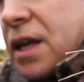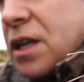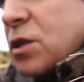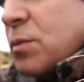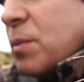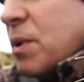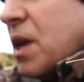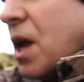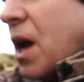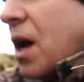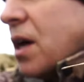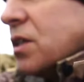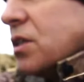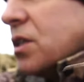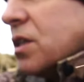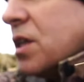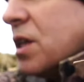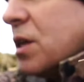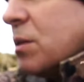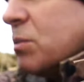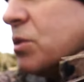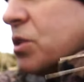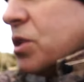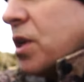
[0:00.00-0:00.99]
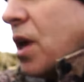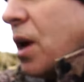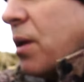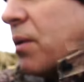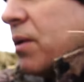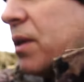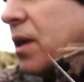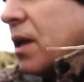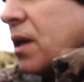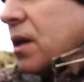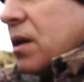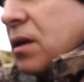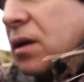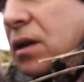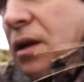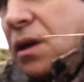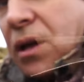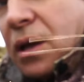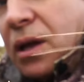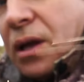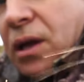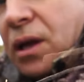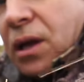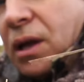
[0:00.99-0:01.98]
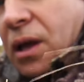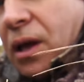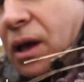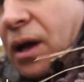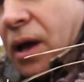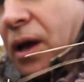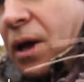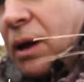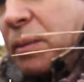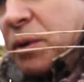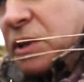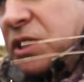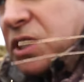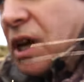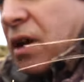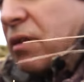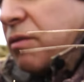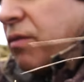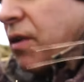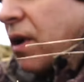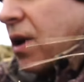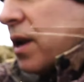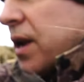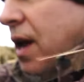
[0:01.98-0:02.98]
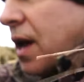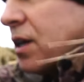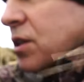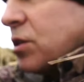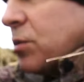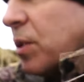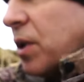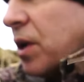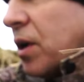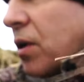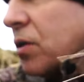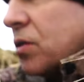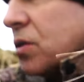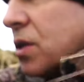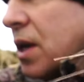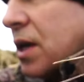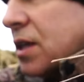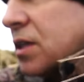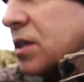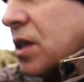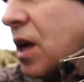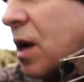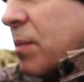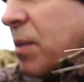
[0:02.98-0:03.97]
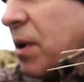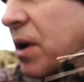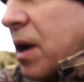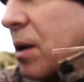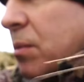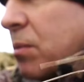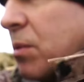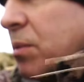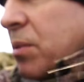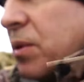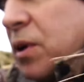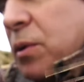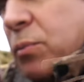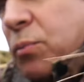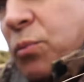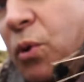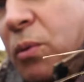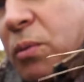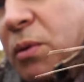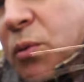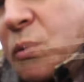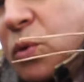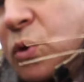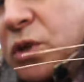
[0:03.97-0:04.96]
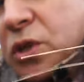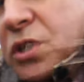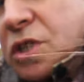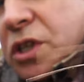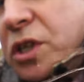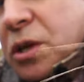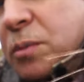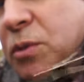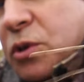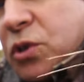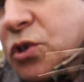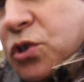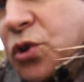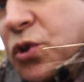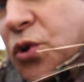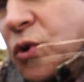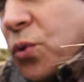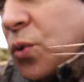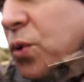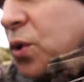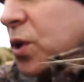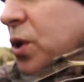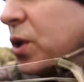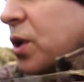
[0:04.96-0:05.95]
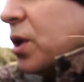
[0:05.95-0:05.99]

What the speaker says: it to be nice deep snow, and then as I found out to me cost last time I came up, you probably wouldn't see them at all.